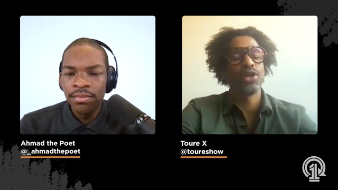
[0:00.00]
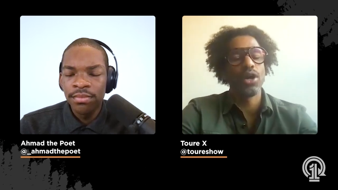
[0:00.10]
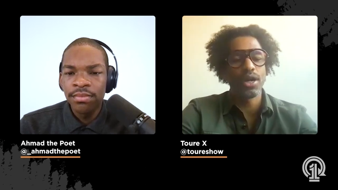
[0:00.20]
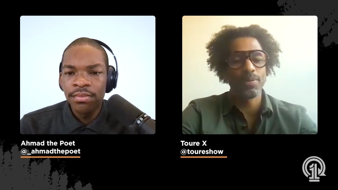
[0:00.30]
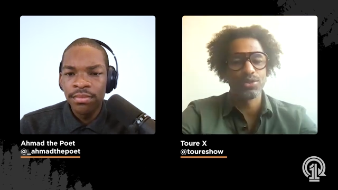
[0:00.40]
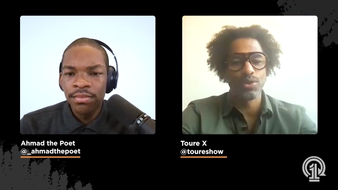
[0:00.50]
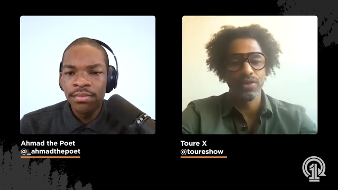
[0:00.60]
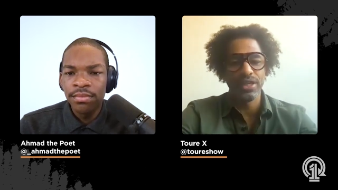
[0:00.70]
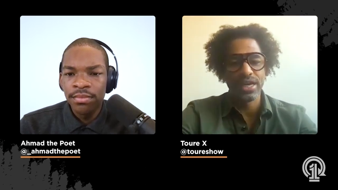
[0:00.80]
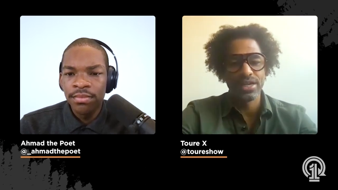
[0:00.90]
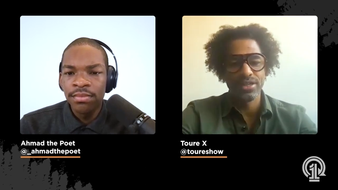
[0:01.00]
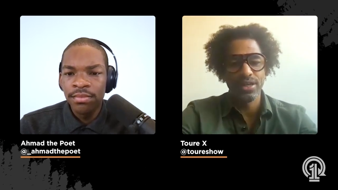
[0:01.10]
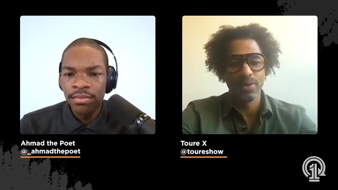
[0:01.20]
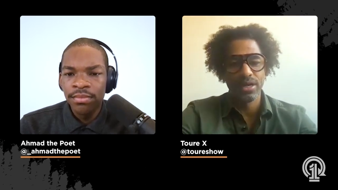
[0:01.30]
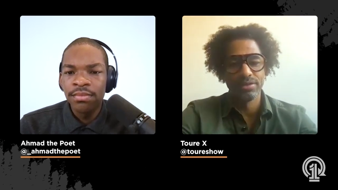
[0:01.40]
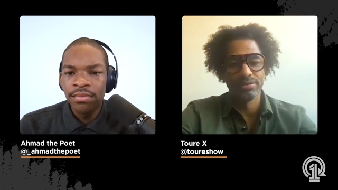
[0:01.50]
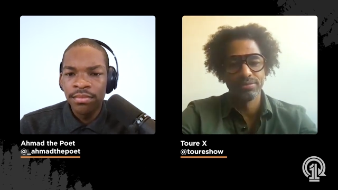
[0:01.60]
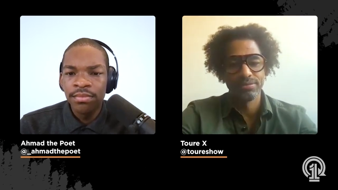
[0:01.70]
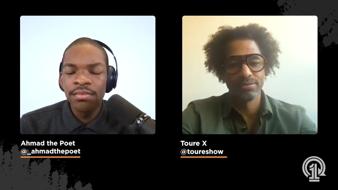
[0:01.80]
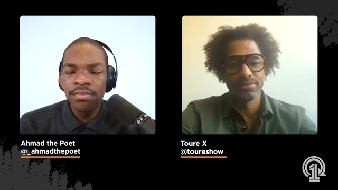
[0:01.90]
Speaker 1: of these arguments don't really get us anywhere.
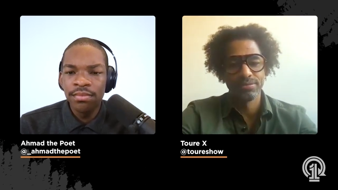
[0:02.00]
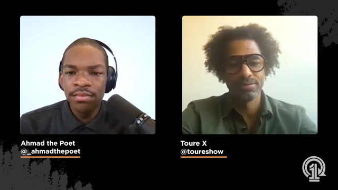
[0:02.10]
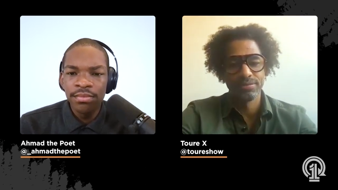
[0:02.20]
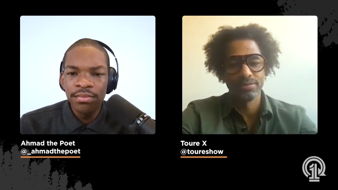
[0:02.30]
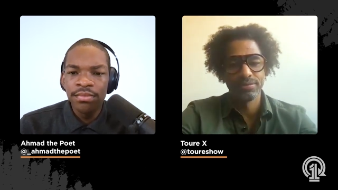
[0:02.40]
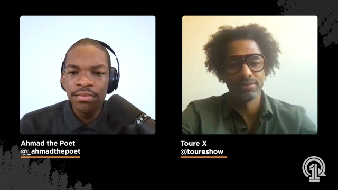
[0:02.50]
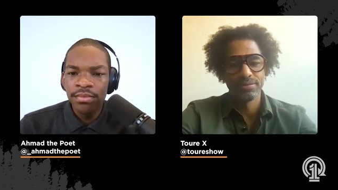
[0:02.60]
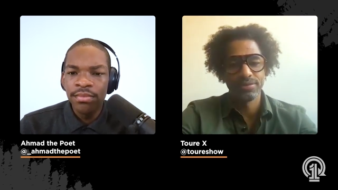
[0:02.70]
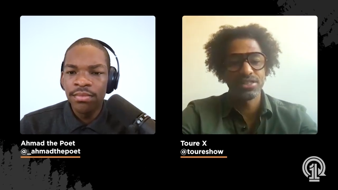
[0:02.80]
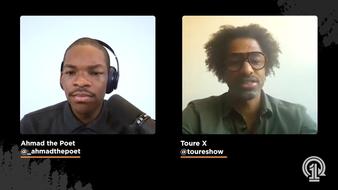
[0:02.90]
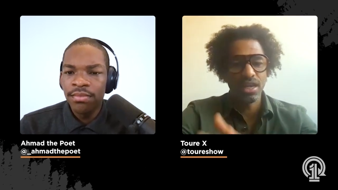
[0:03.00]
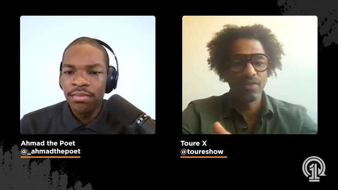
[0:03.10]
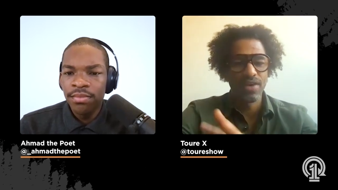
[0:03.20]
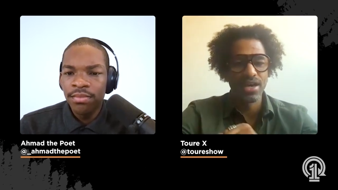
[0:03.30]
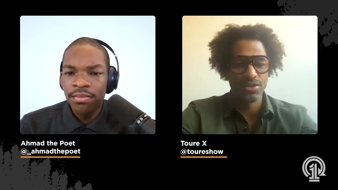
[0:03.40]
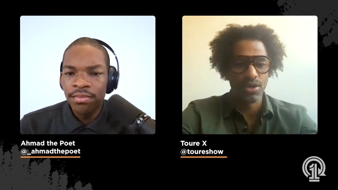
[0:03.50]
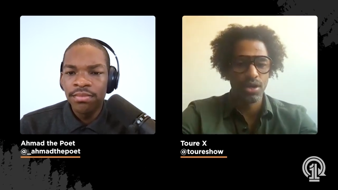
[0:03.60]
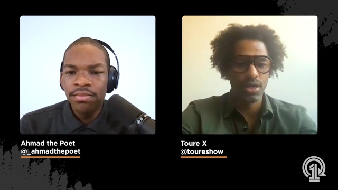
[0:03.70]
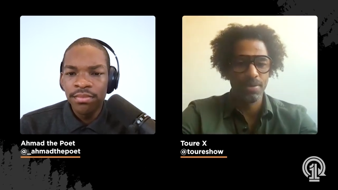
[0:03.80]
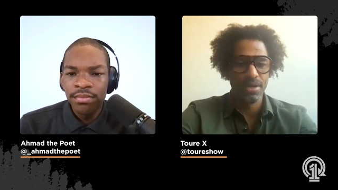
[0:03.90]
Mm. The televised
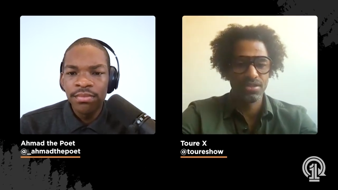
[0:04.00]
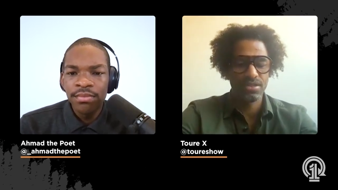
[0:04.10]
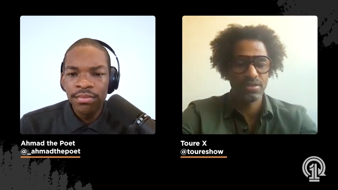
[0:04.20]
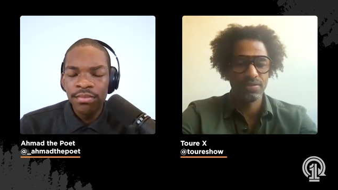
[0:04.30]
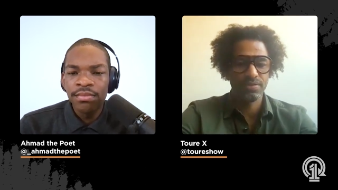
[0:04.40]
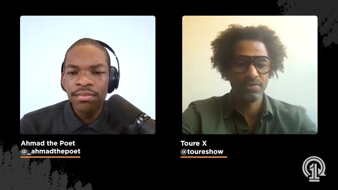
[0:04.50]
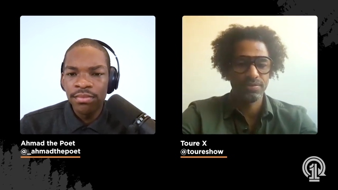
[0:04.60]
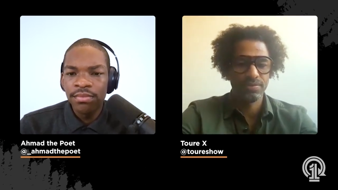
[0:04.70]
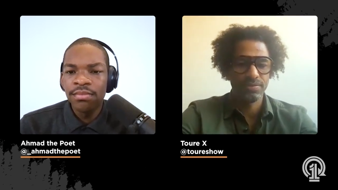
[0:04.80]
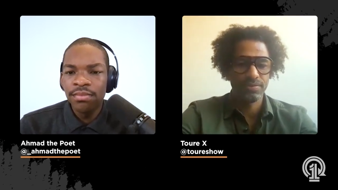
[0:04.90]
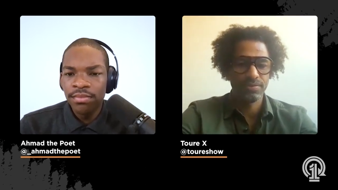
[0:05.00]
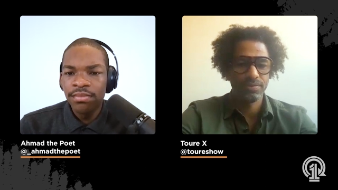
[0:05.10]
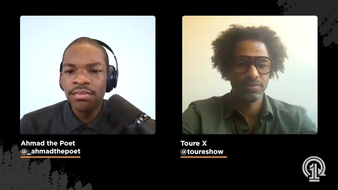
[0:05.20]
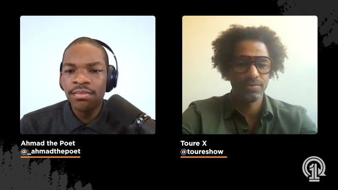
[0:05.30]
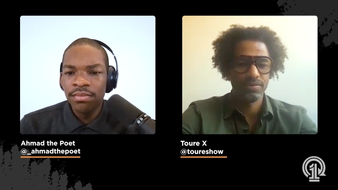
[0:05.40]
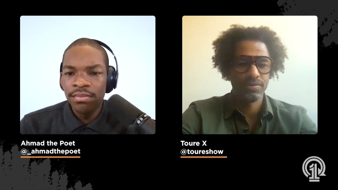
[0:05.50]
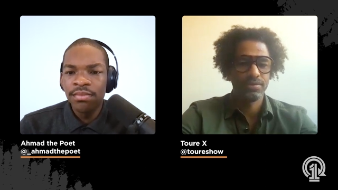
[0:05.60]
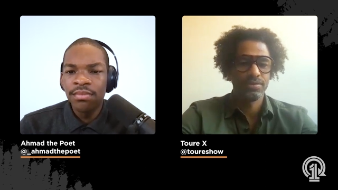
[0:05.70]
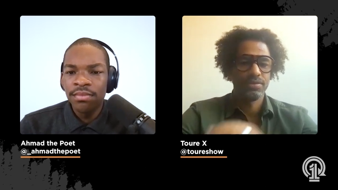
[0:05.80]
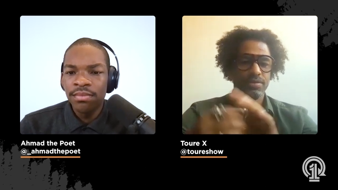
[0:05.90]
arguments,
Speaker 2: Mm.
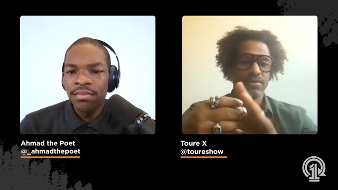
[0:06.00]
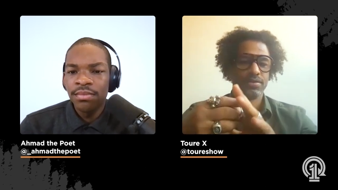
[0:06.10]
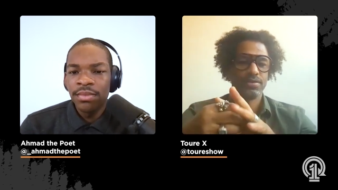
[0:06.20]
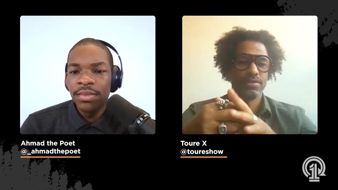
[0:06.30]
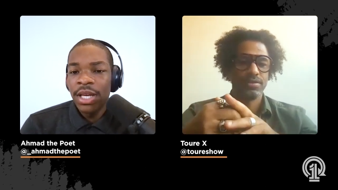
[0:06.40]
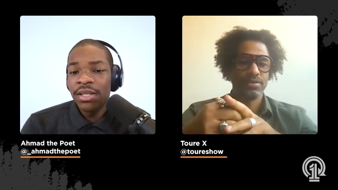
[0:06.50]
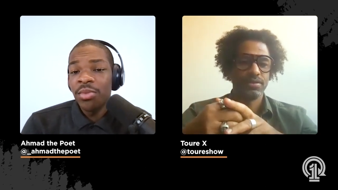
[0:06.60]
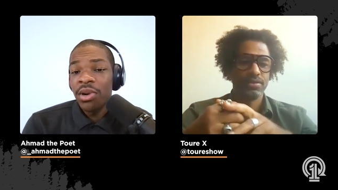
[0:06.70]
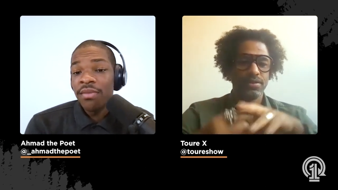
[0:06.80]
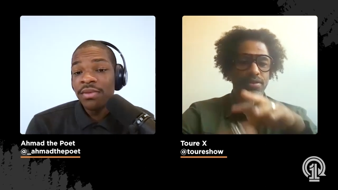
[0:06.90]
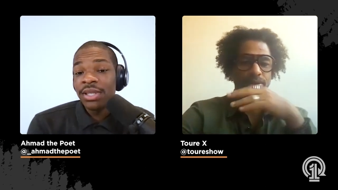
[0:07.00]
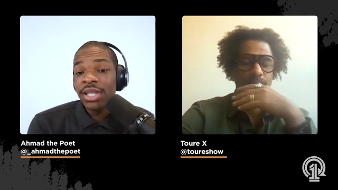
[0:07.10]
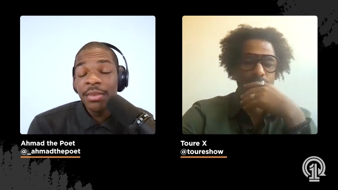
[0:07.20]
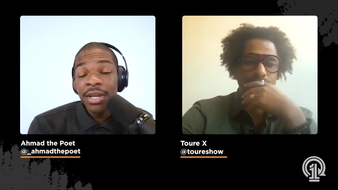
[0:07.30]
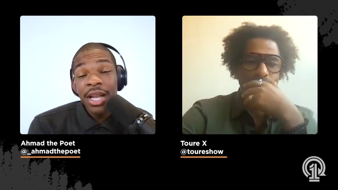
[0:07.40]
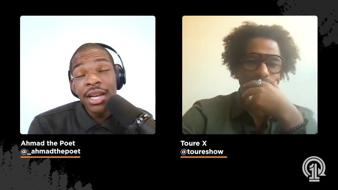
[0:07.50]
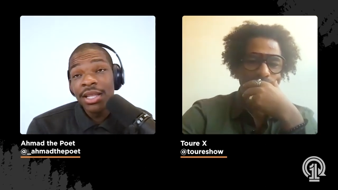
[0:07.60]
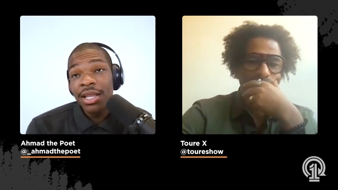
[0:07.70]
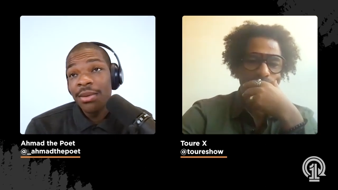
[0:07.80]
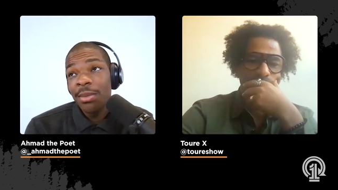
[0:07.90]
That's a powerful statement. I
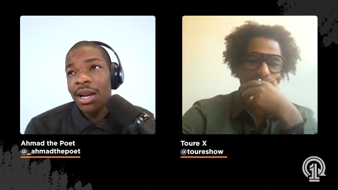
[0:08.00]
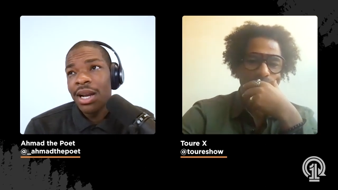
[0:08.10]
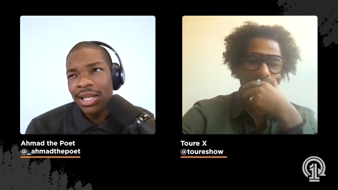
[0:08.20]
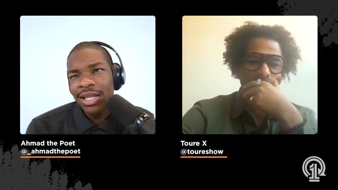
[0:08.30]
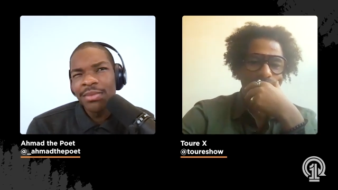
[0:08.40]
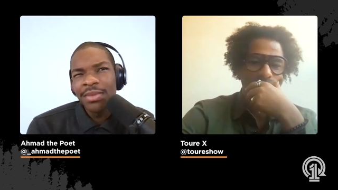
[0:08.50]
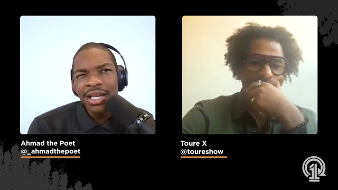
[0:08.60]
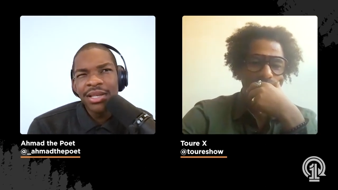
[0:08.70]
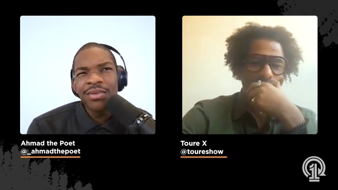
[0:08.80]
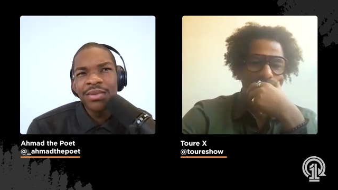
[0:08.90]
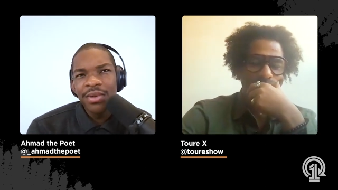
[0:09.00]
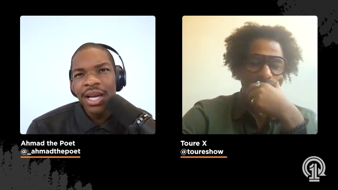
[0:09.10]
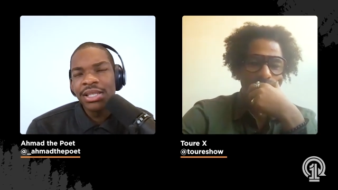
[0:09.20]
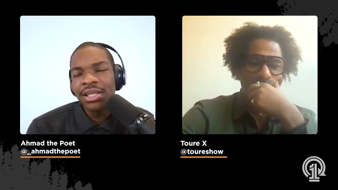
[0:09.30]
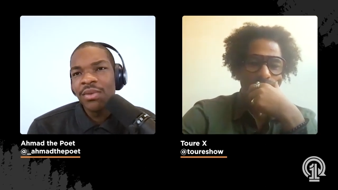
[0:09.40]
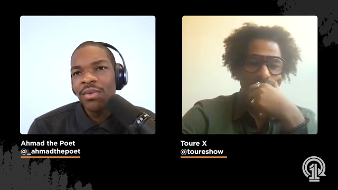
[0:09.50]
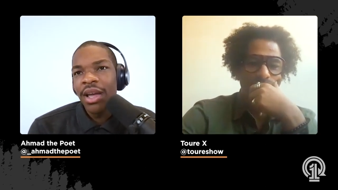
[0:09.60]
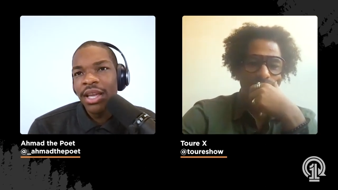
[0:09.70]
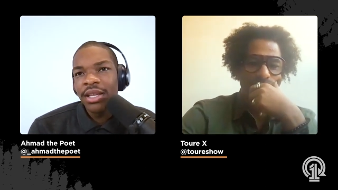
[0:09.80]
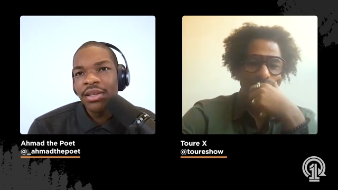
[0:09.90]
didn't think about it like that. I'm like, you, you're actually
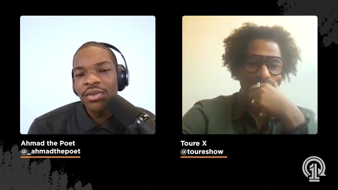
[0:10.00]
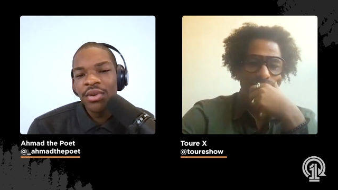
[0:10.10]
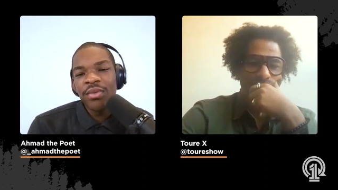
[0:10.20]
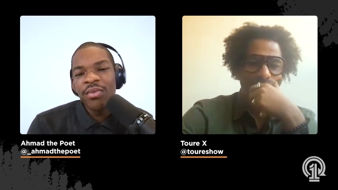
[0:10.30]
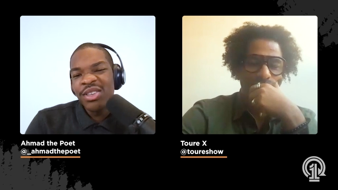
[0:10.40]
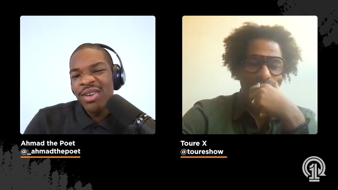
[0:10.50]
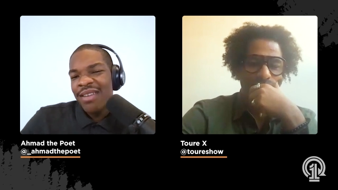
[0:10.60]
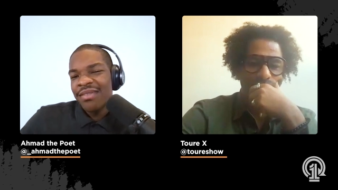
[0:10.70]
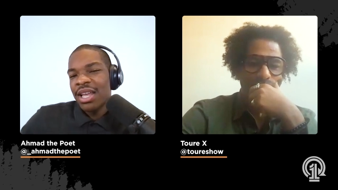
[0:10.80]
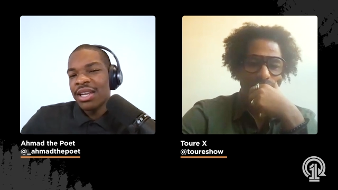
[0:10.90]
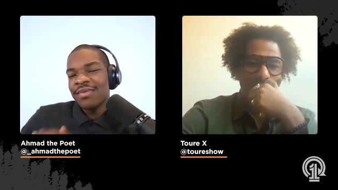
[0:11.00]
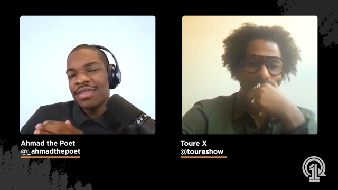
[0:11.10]
right. You know, when you have kind of